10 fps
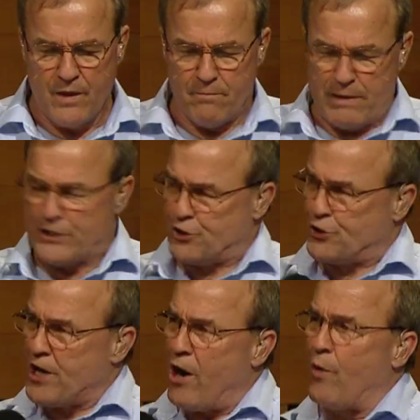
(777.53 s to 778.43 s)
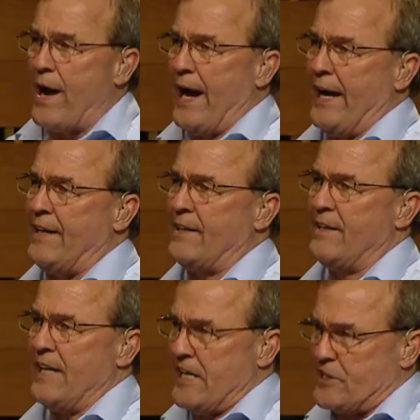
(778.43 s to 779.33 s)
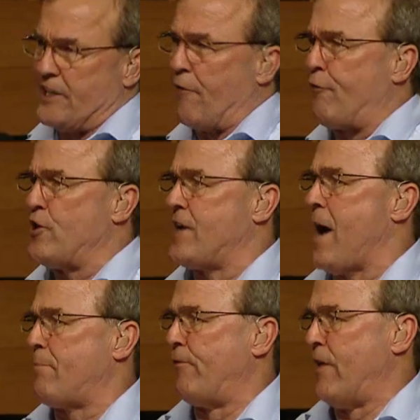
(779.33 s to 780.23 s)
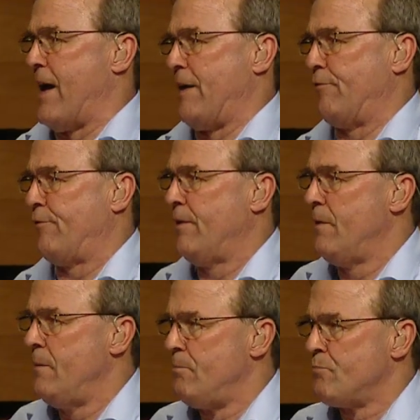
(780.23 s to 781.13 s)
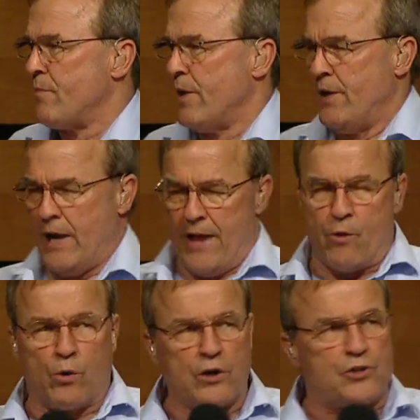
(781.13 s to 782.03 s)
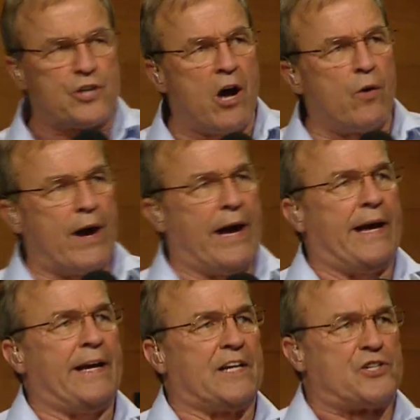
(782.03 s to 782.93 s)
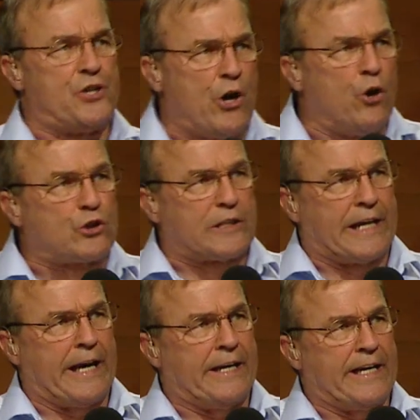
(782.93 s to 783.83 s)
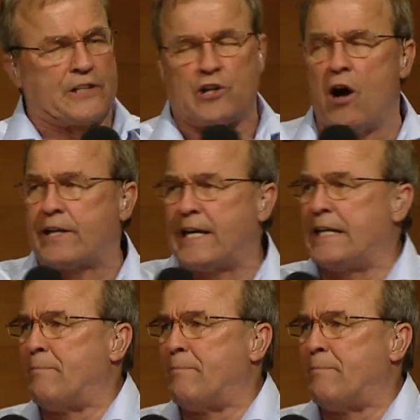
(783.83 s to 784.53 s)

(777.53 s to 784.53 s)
But zoe is a different type of life. And the word Zoe is usually is talking